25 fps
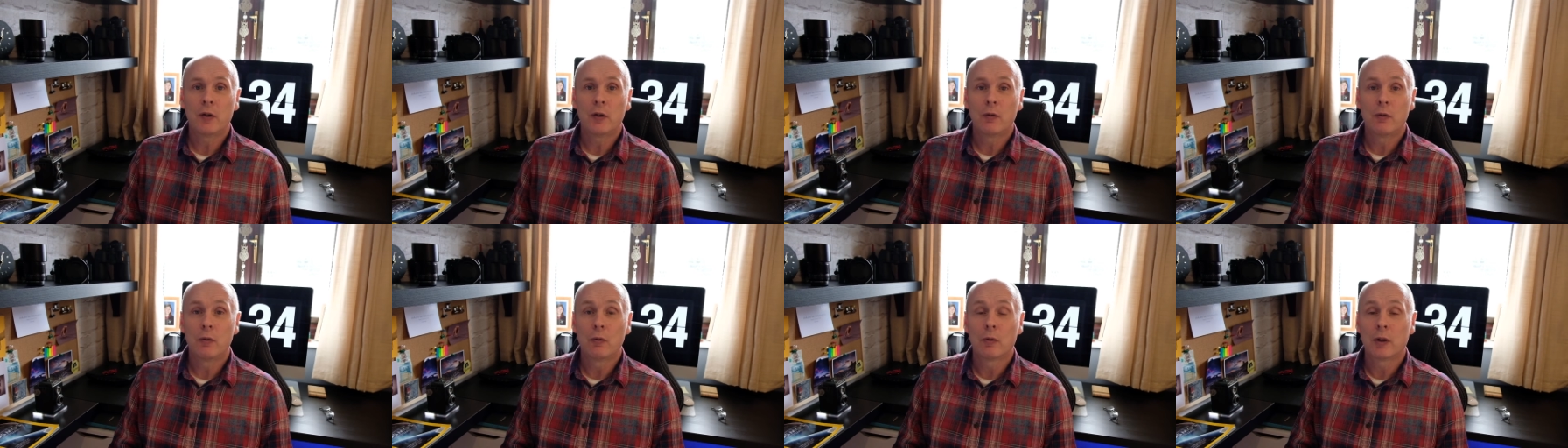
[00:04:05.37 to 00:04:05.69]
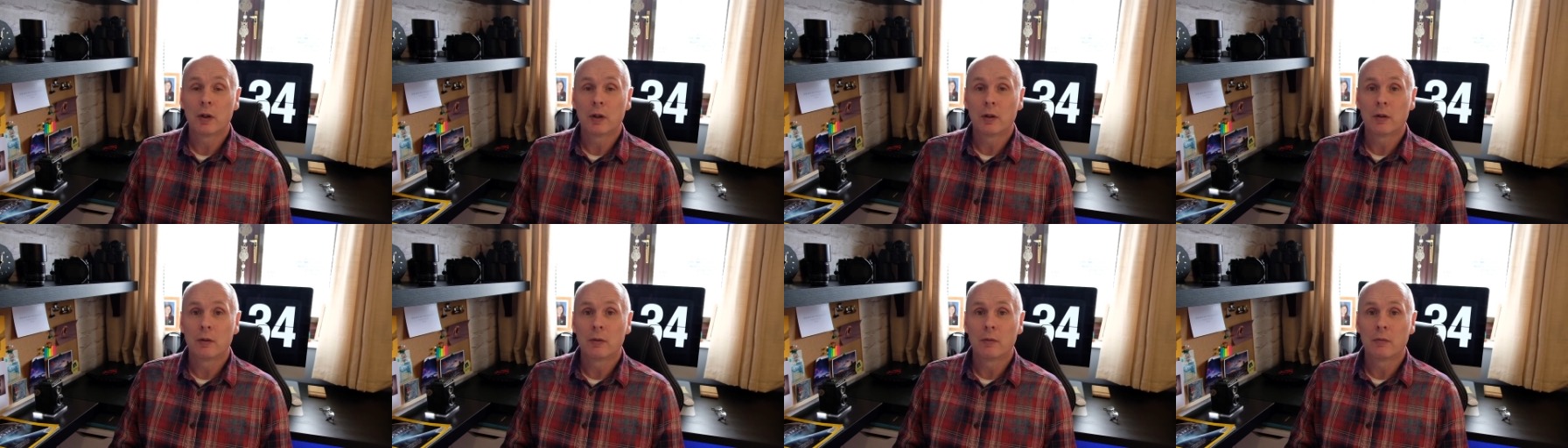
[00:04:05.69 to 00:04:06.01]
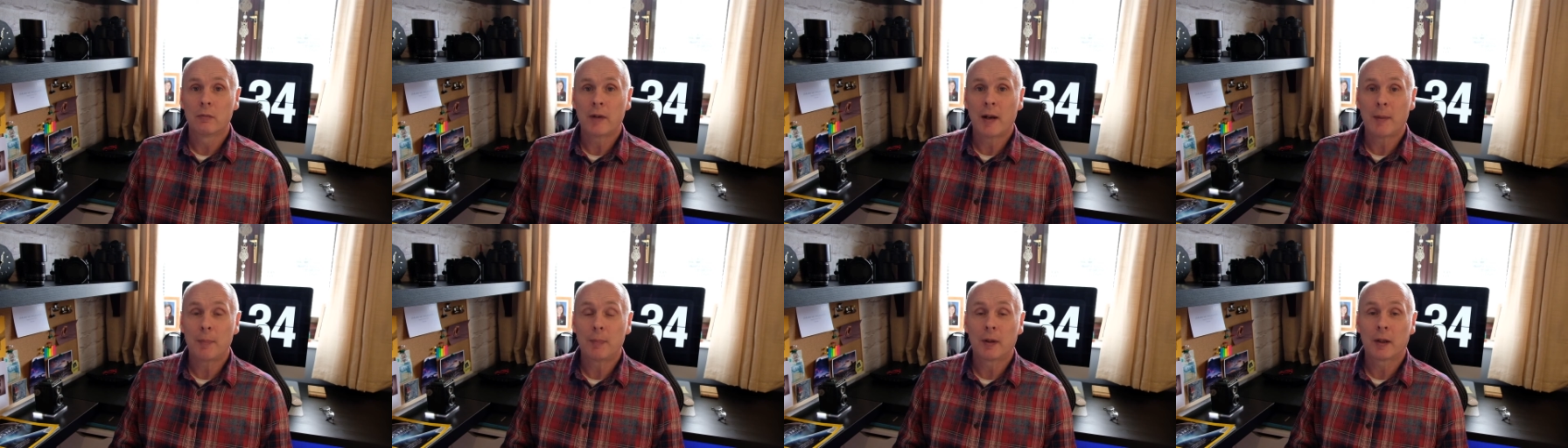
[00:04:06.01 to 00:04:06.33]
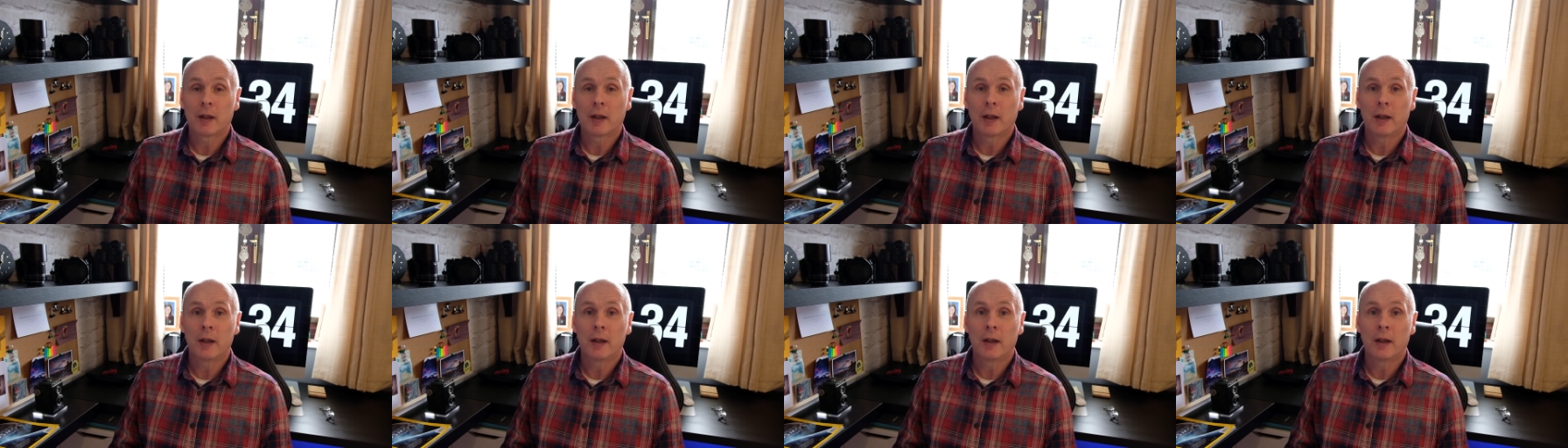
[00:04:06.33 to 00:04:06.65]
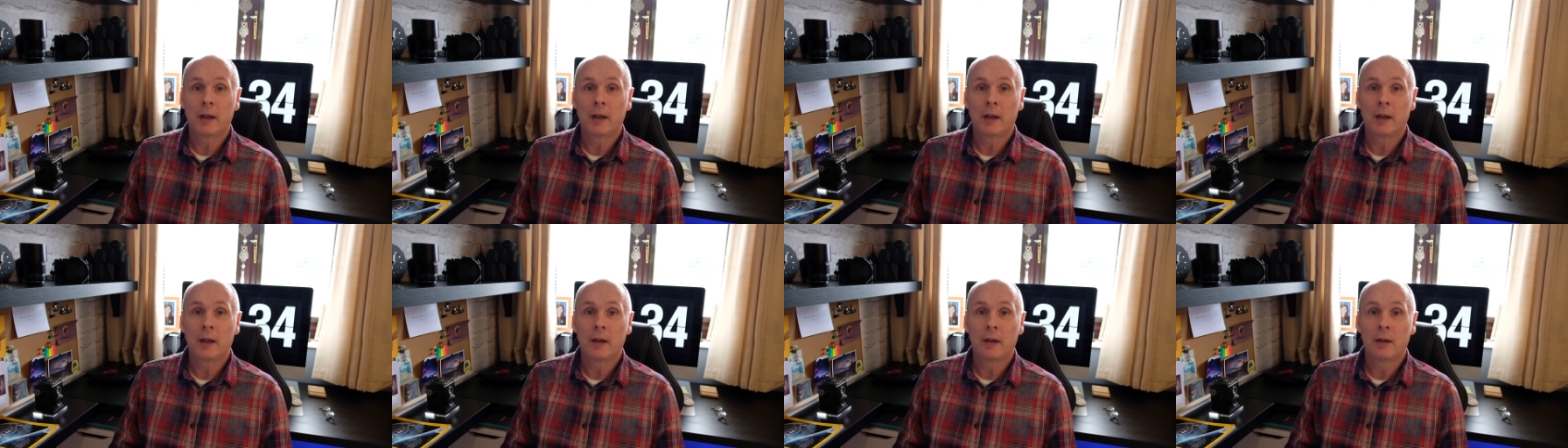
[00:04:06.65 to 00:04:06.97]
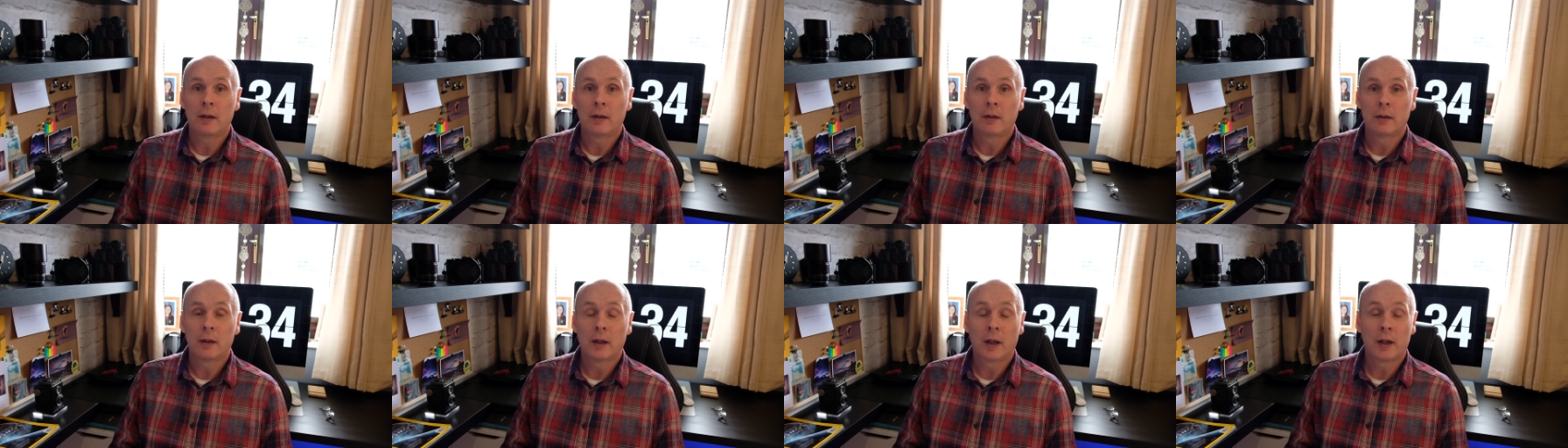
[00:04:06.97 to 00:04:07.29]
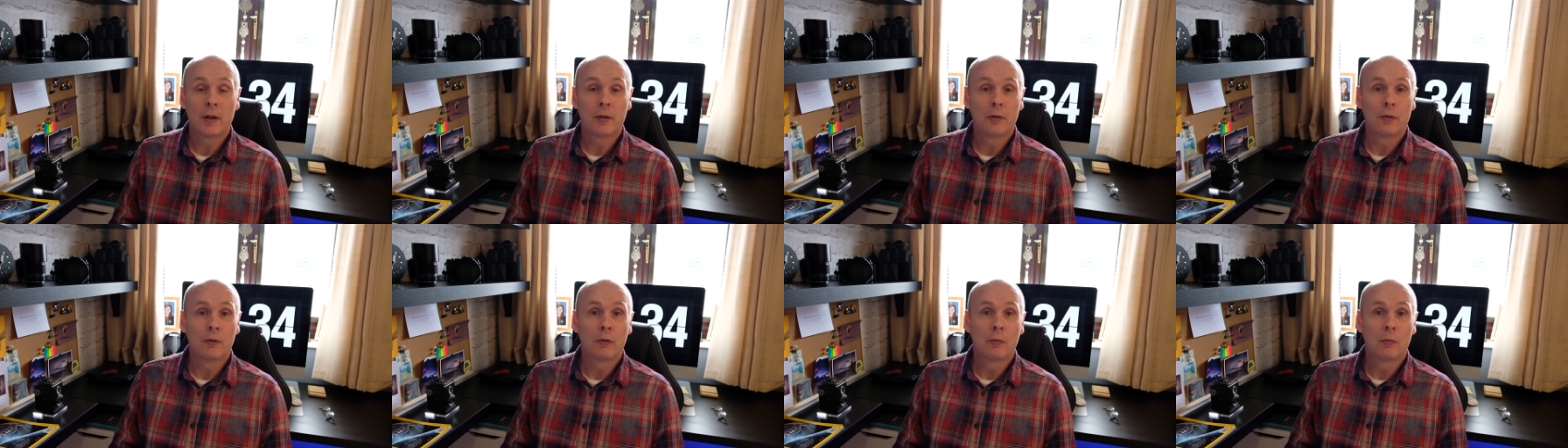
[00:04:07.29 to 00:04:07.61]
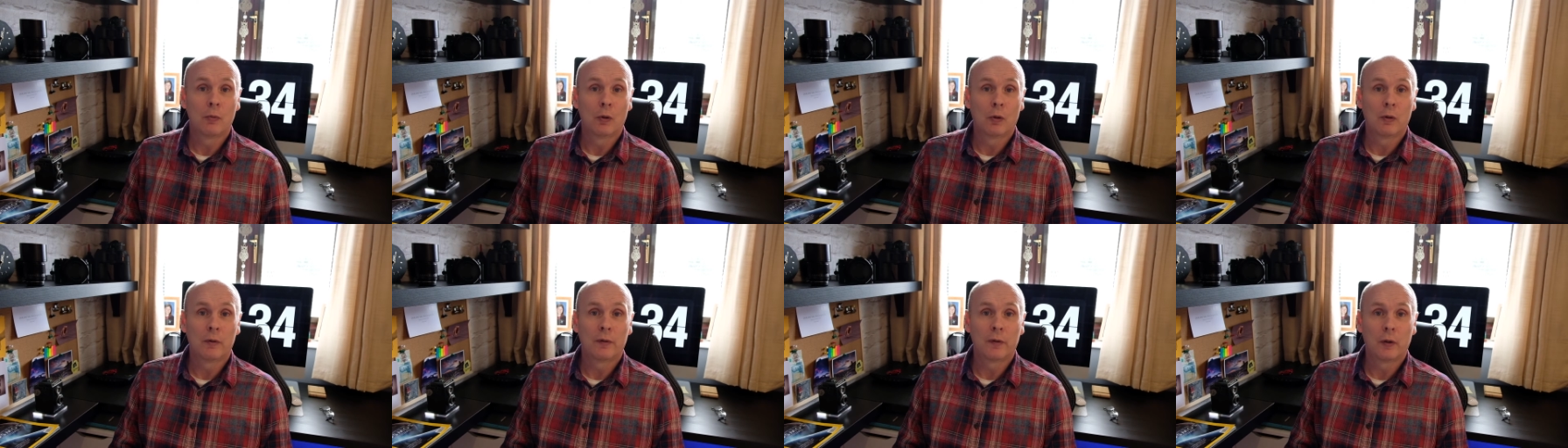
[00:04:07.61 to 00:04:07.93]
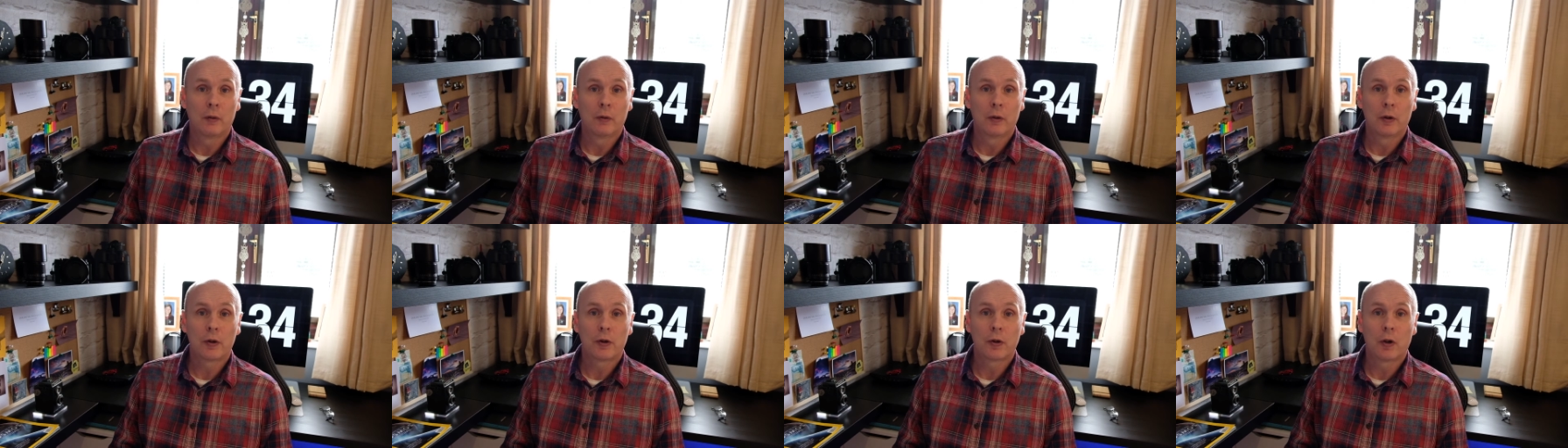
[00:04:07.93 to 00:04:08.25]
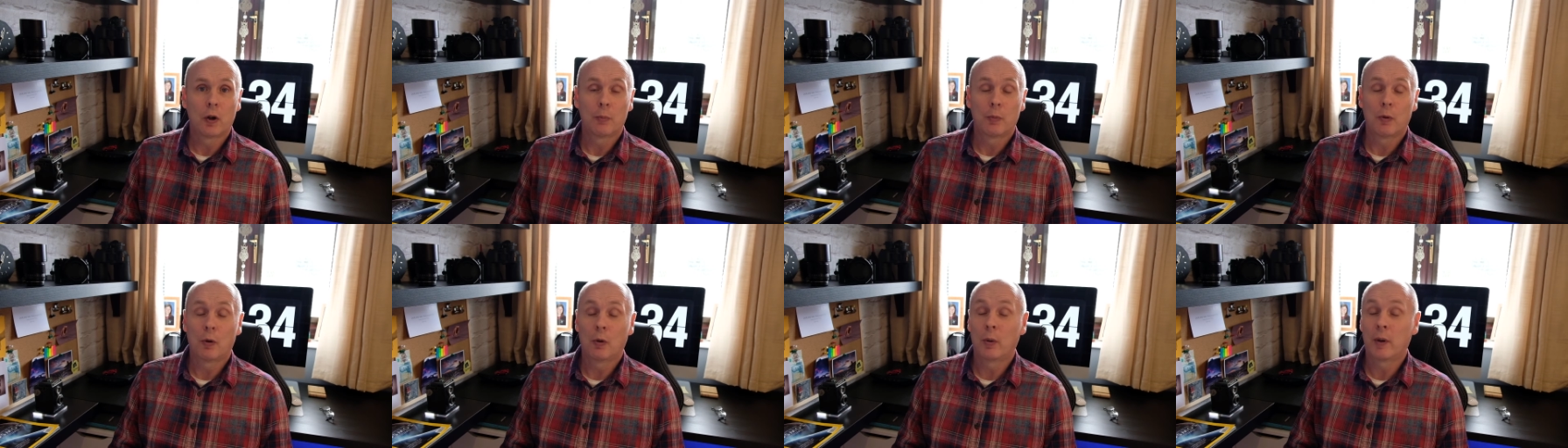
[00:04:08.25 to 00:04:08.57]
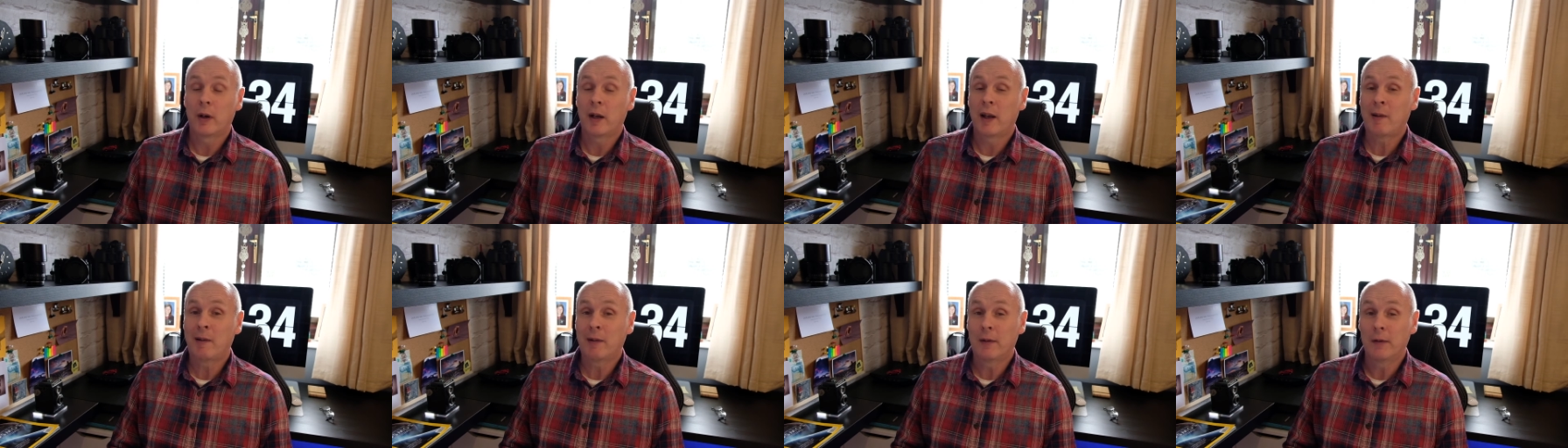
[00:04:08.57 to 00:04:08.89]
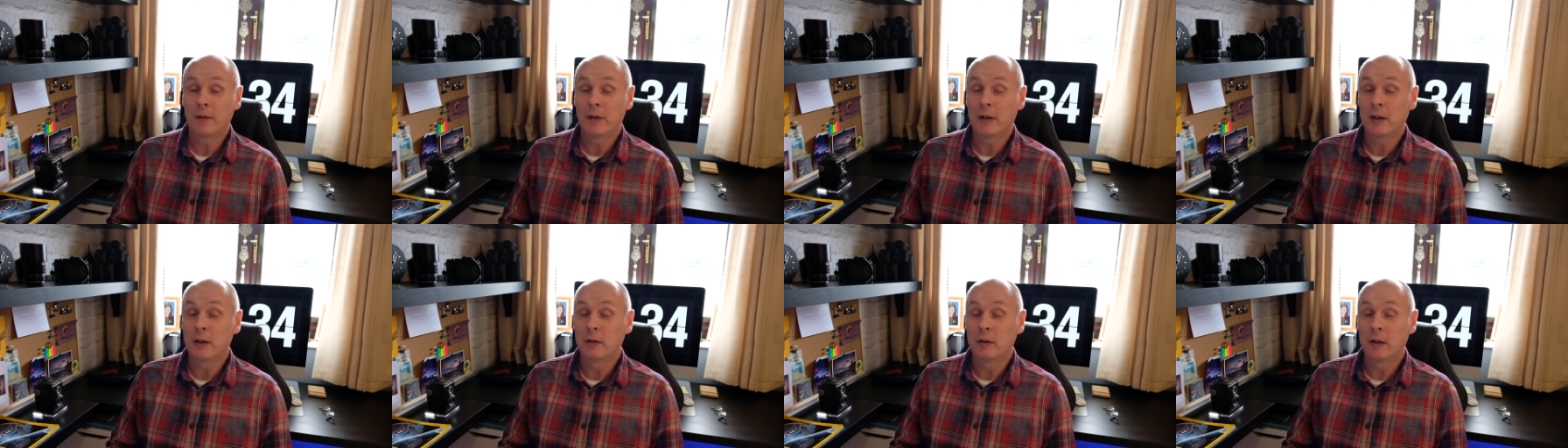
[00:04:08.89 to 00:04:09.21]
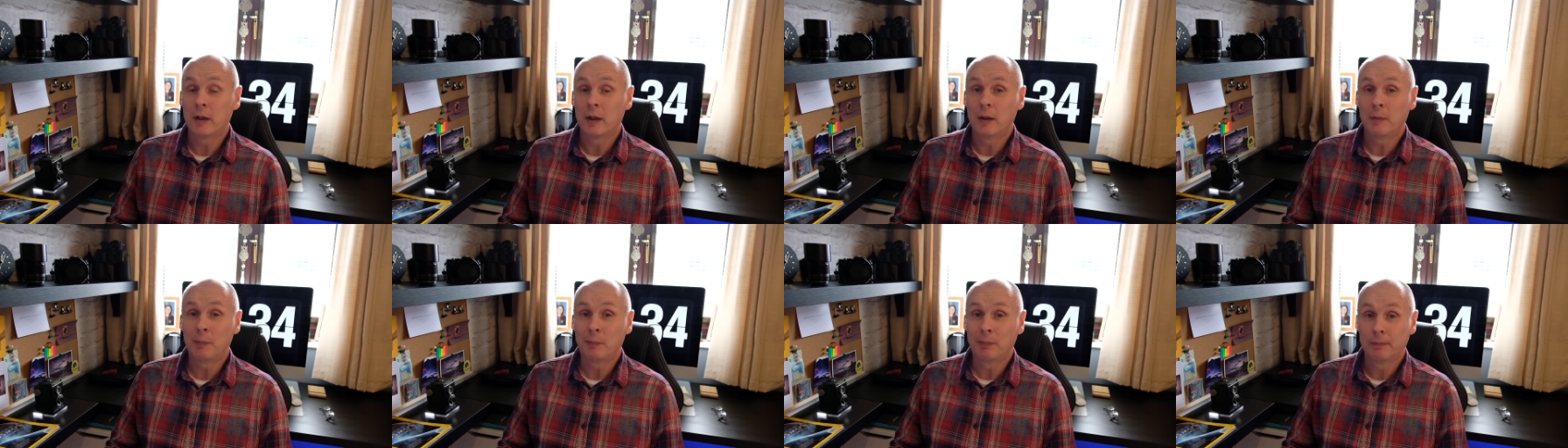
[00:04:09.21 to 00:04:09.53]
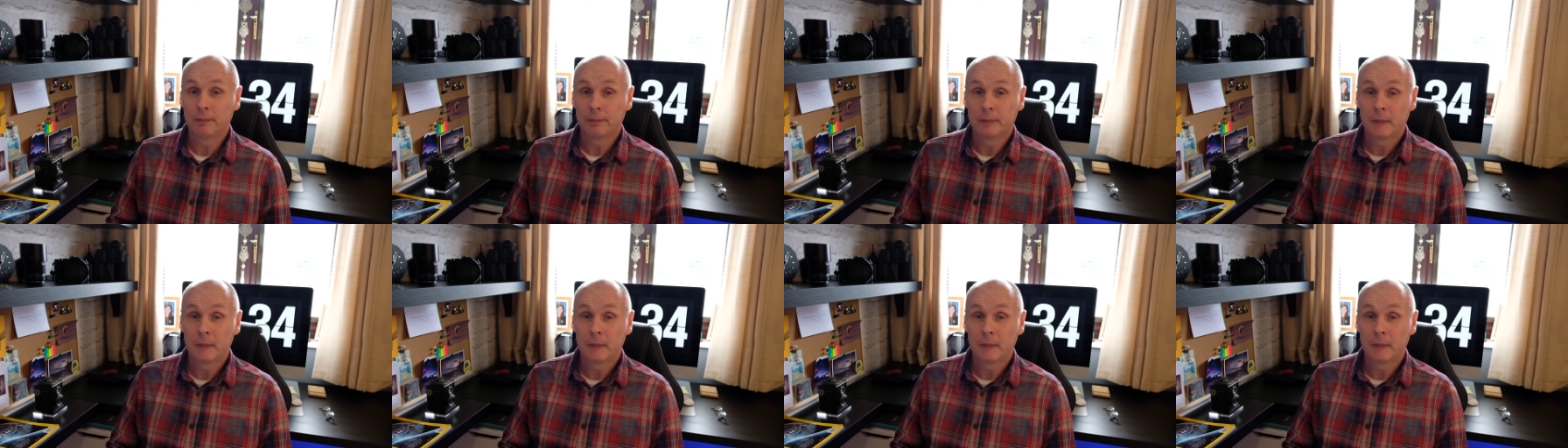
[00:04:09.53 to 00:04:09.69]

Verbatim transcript: you can replicate in Lightroom or Photoshop or whatever um,